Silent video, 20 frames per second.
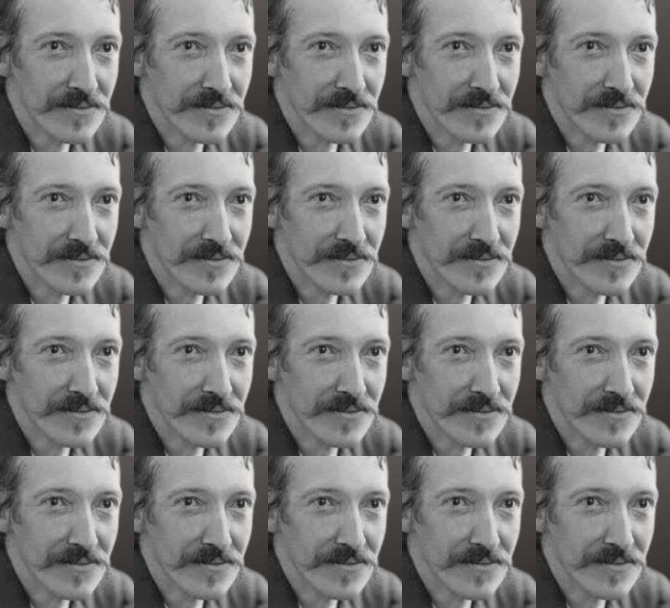
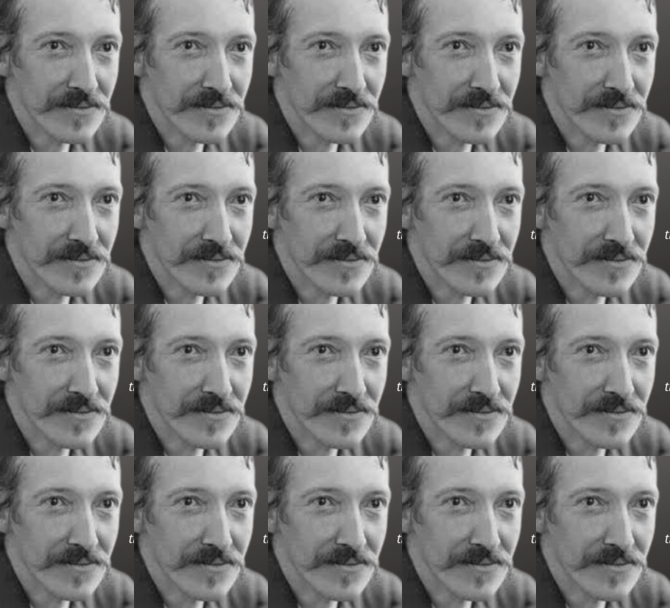[no speech]